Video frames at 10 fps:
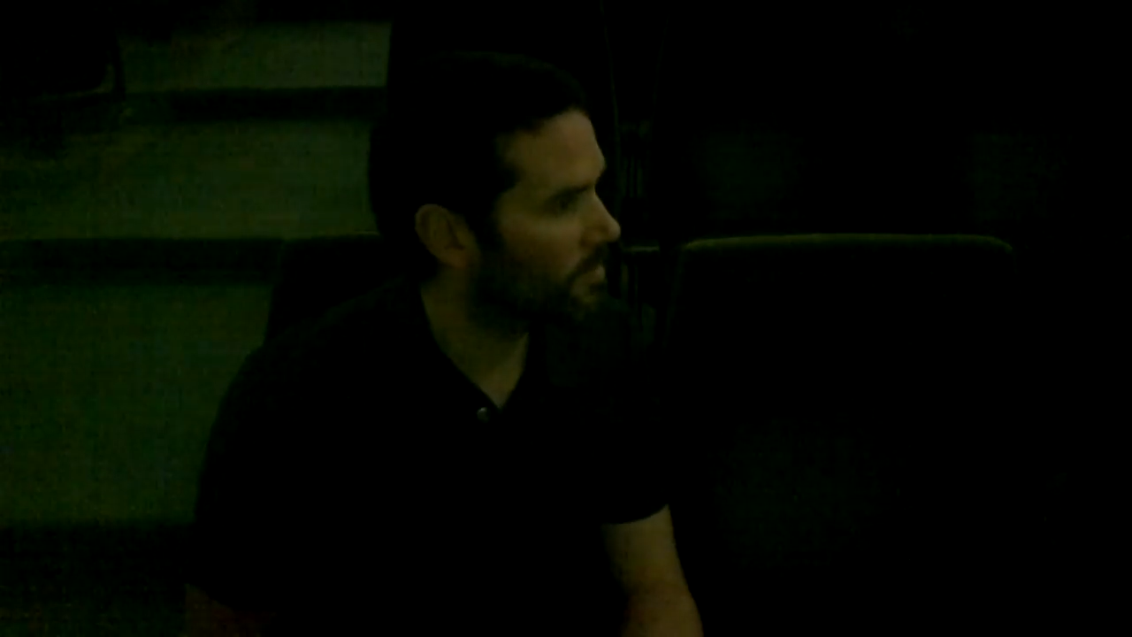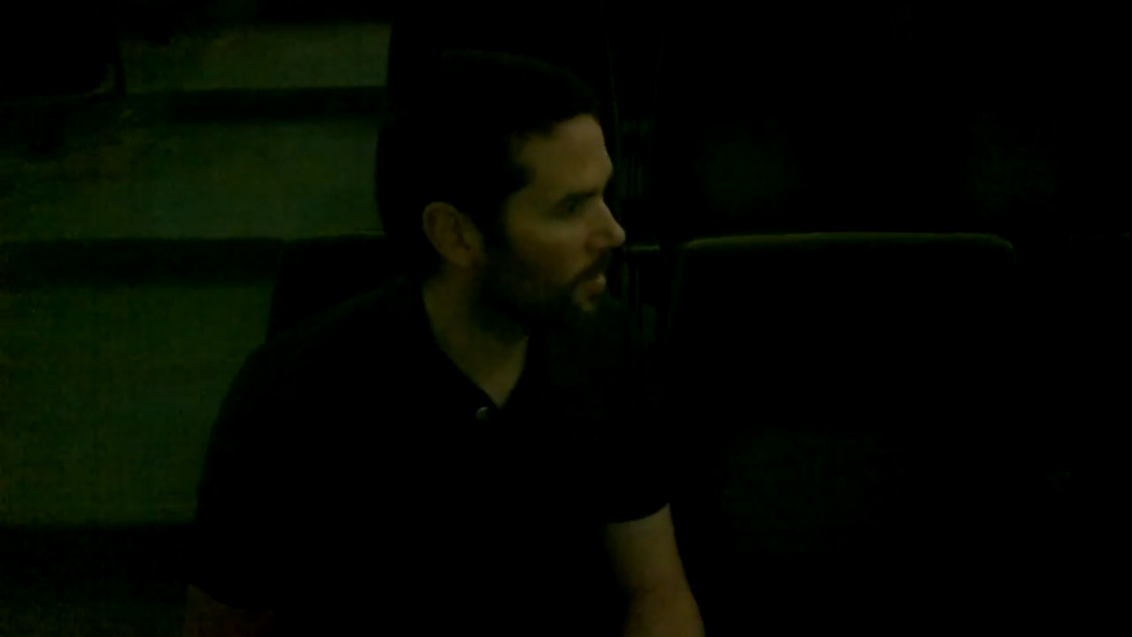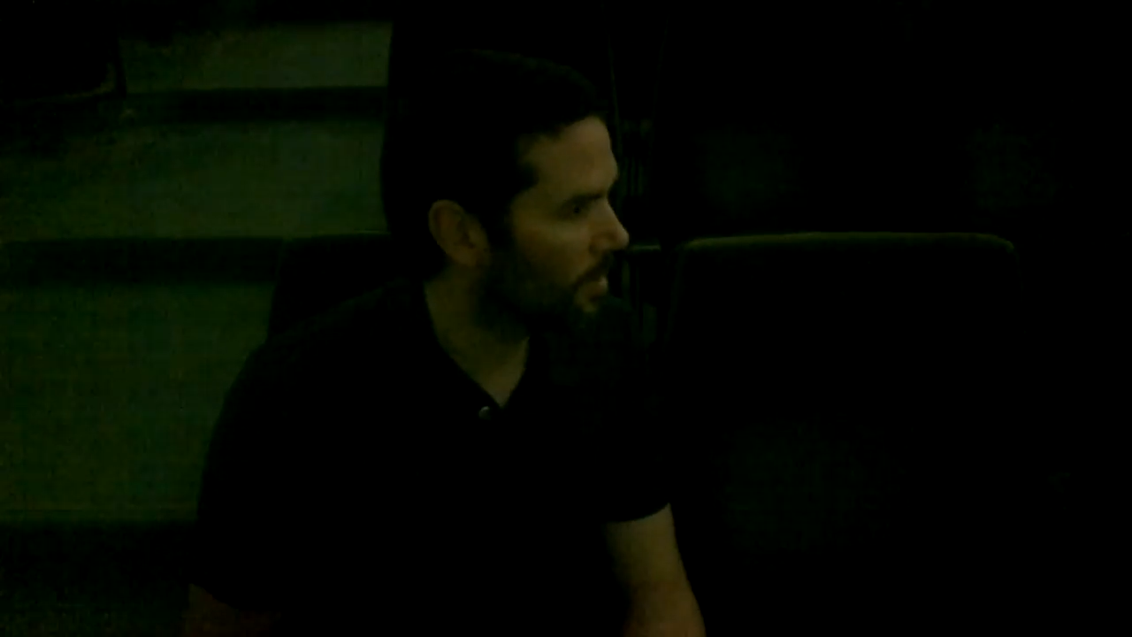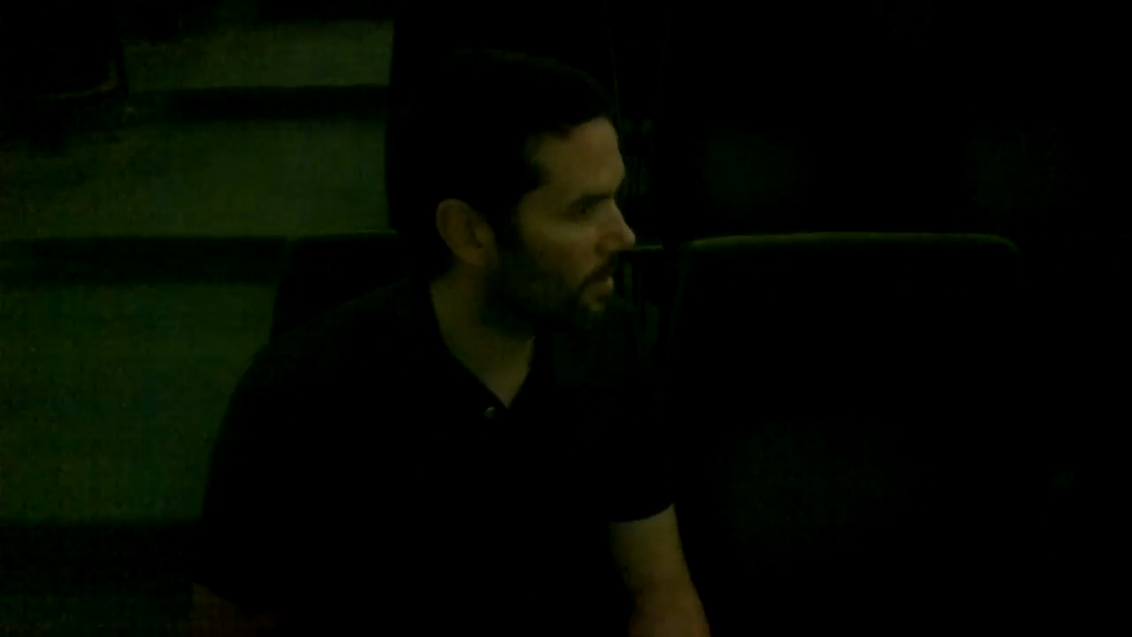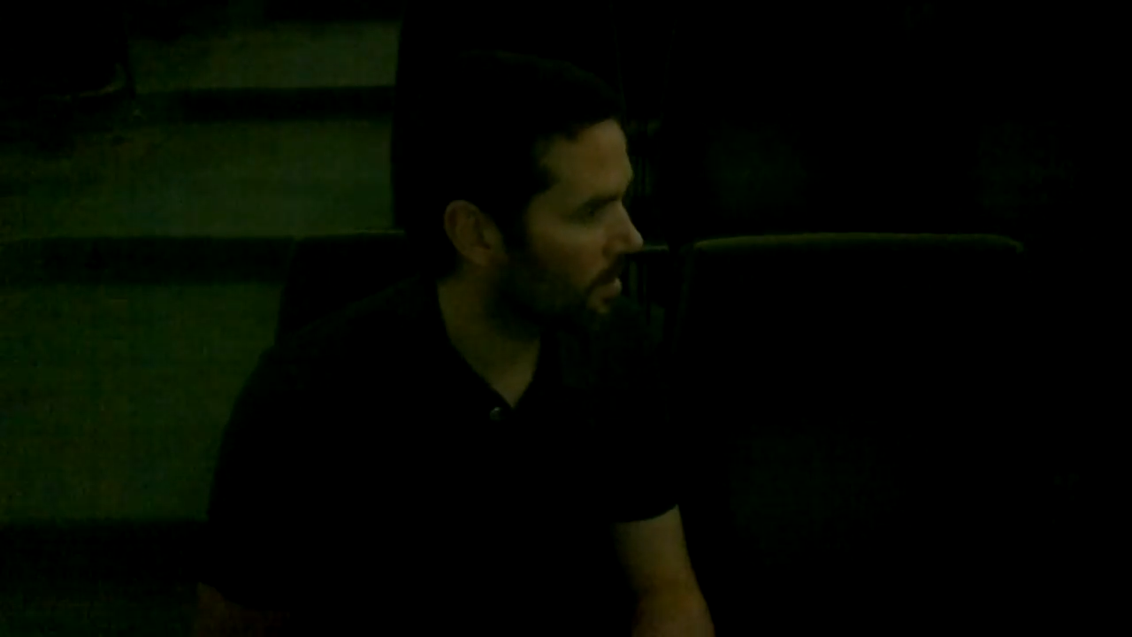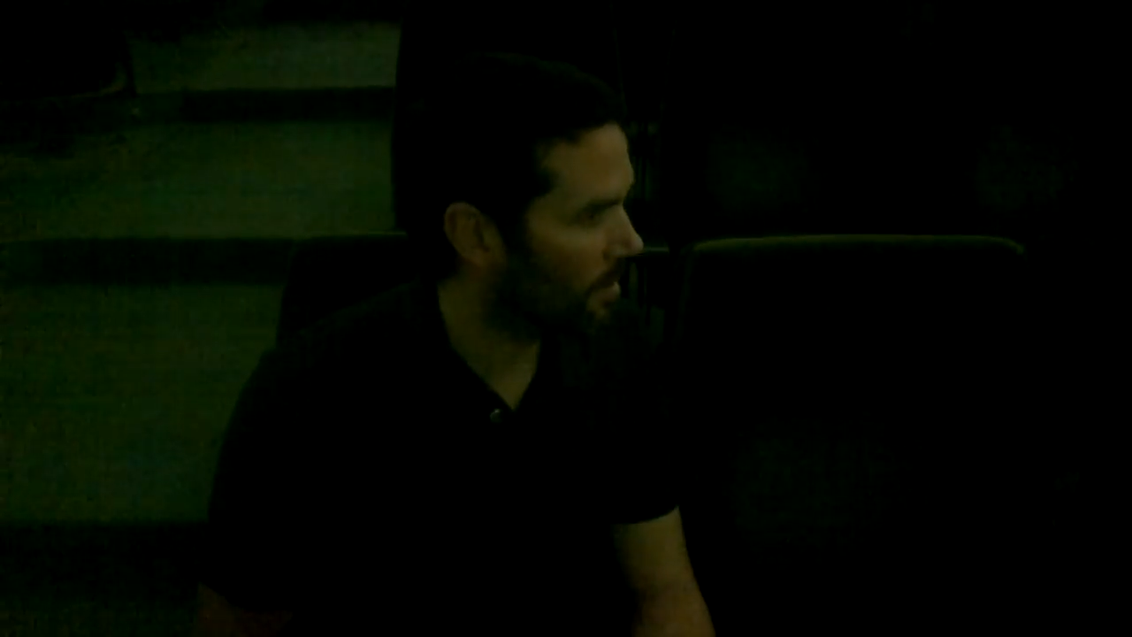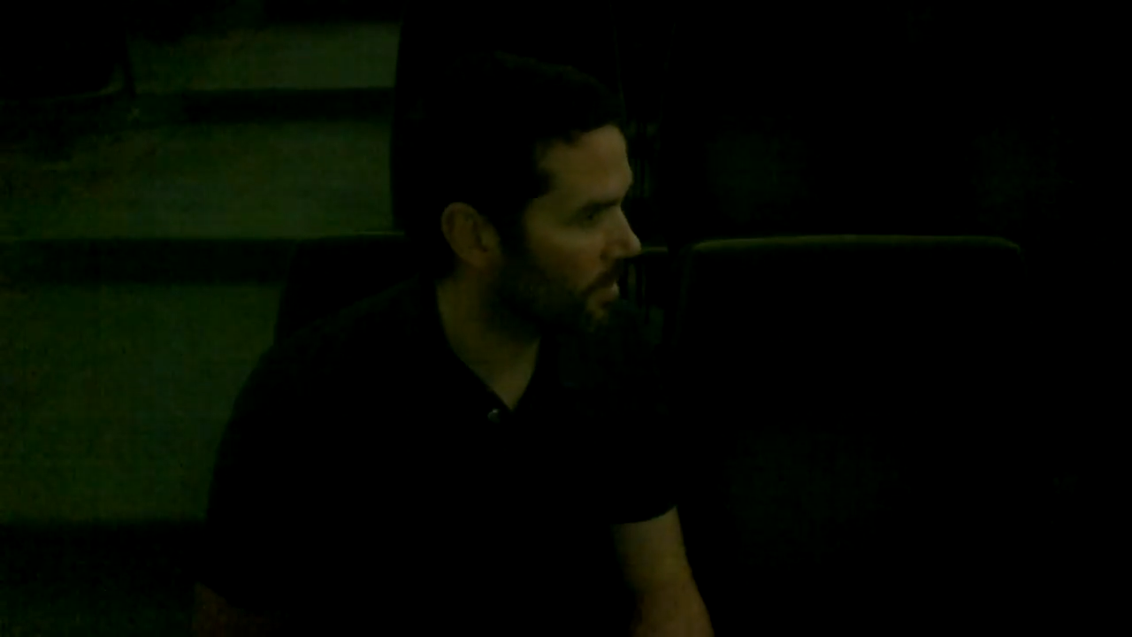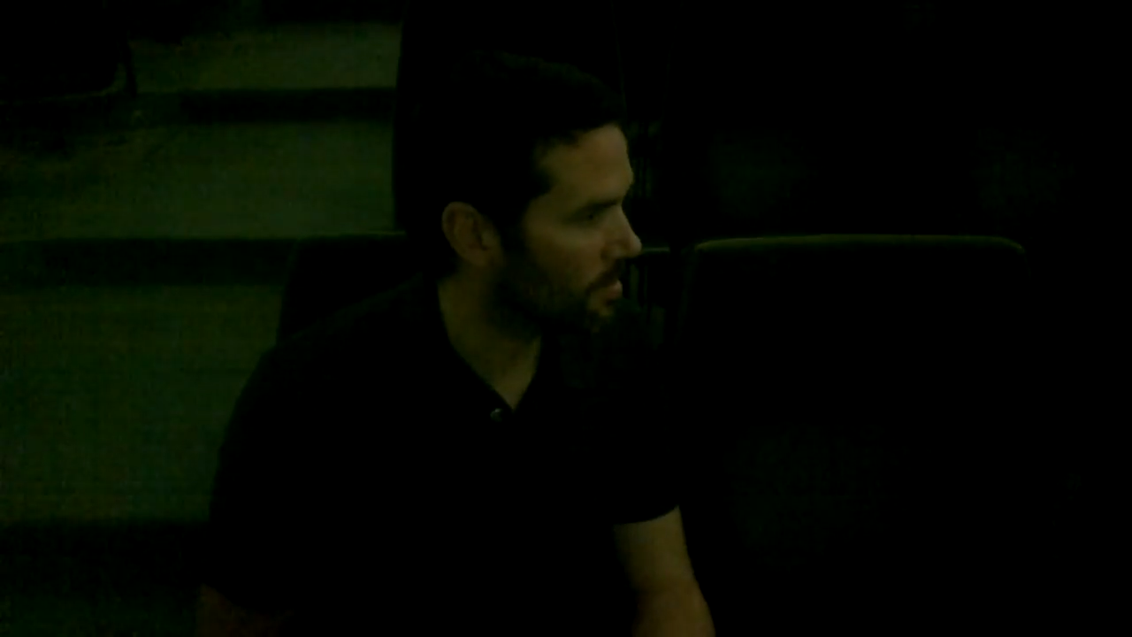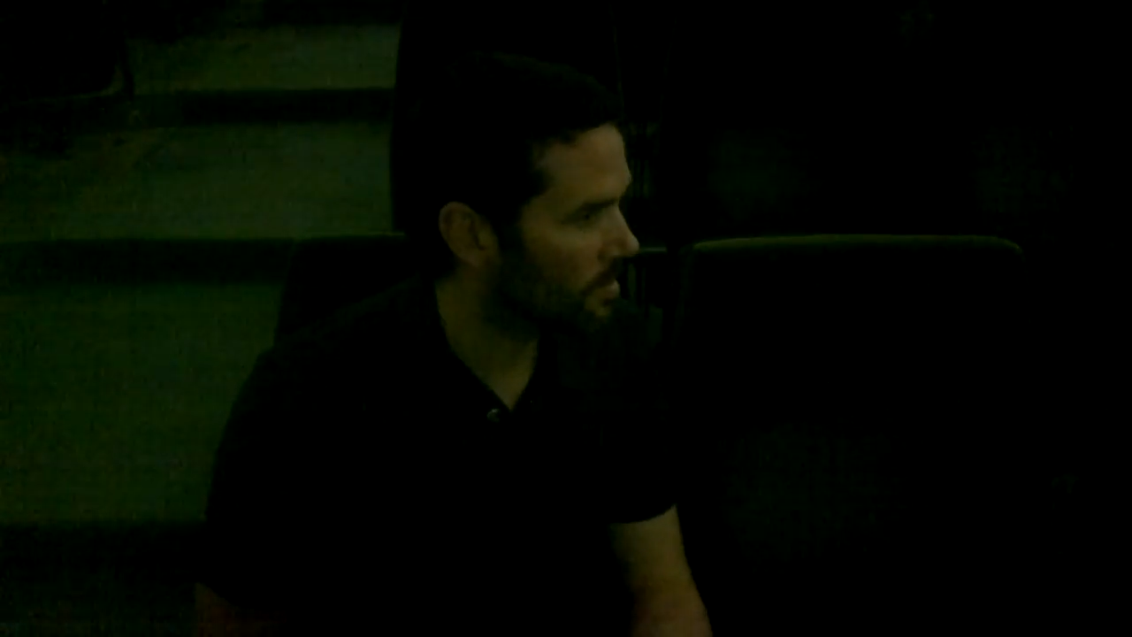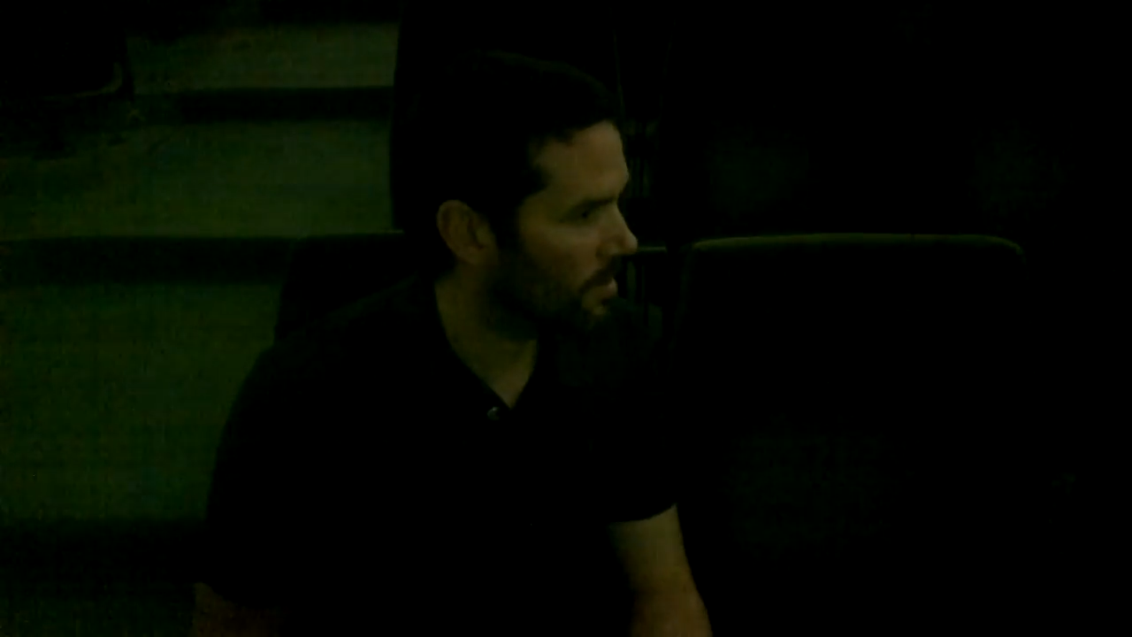doing
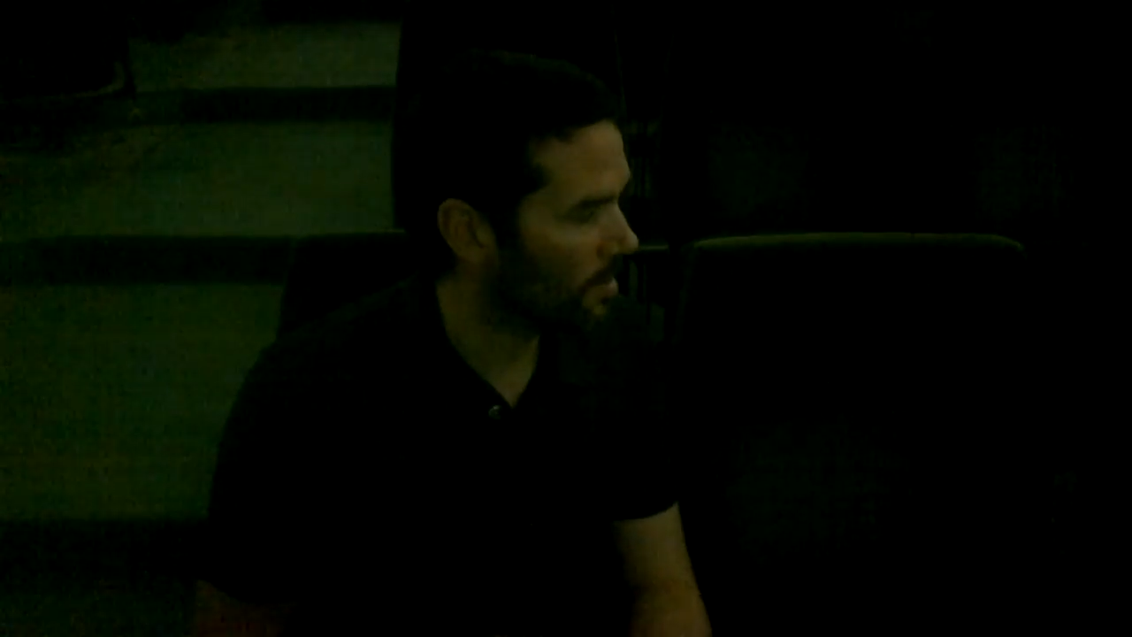things,